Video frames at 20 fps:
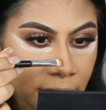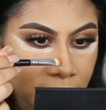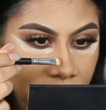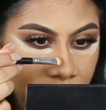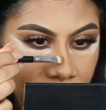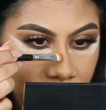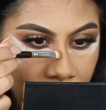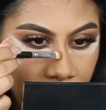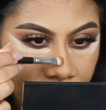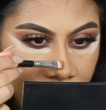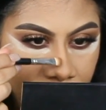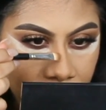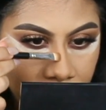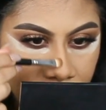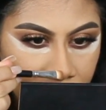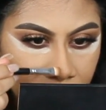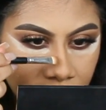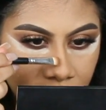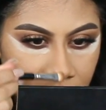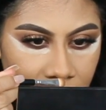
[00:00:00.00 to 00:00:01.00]
Since I'm
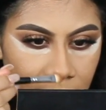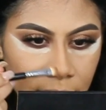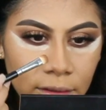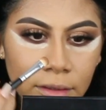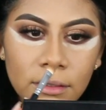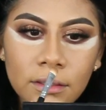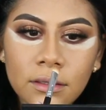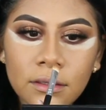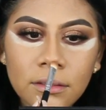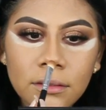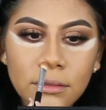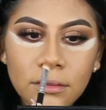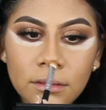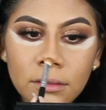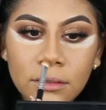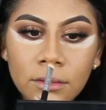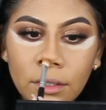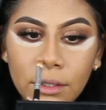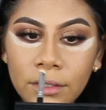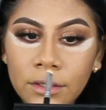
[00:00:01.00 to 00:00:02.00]
using
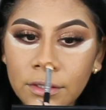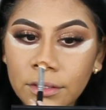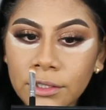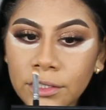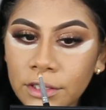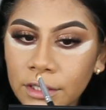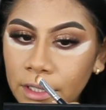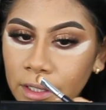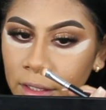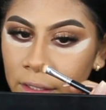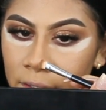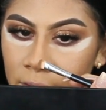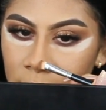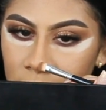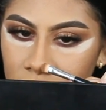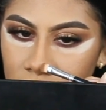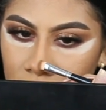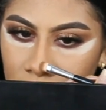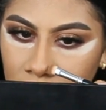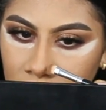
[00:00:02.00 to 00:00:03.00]
darker
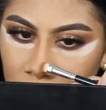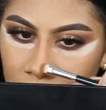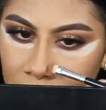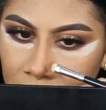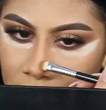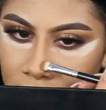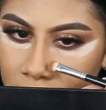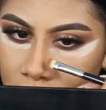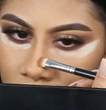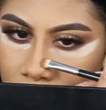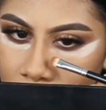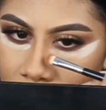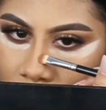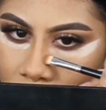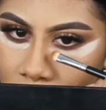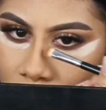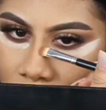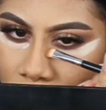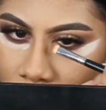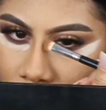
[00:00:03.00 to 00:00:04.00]
shades, I'm going to bake a little bit
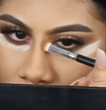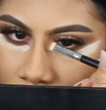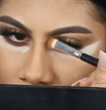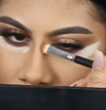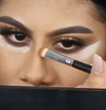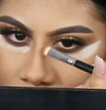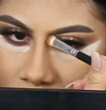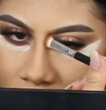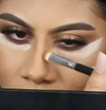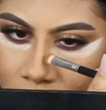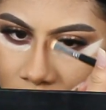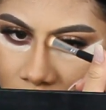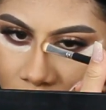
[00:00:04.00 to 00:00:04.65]
longer.